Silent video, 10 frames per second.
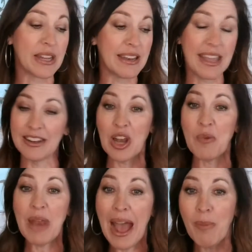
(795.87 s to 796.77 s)
And you know,
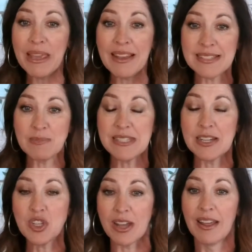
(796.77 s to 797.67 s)
now because
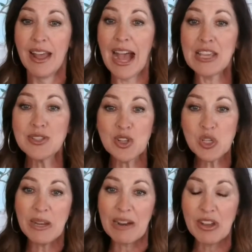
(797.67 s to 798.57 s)
I used to
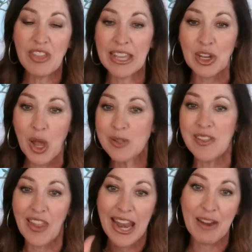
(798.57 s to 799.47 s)
just put everything in notes
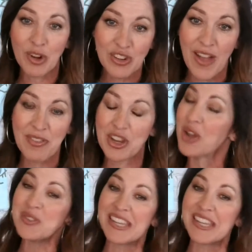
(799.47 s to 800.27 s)
and then I never could find the notes.